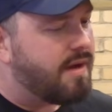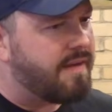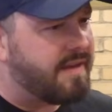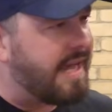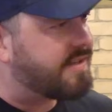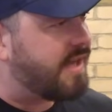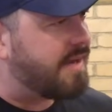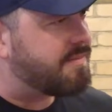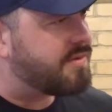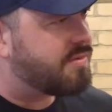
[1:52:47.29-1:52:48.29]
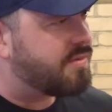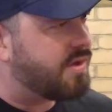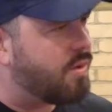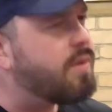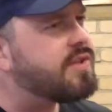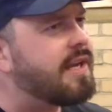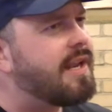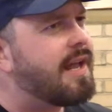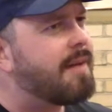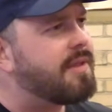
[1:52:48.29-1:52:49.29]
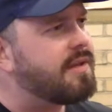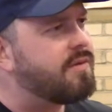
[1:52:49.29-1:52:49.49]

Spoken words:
the next games. Was it in Lillehammer that you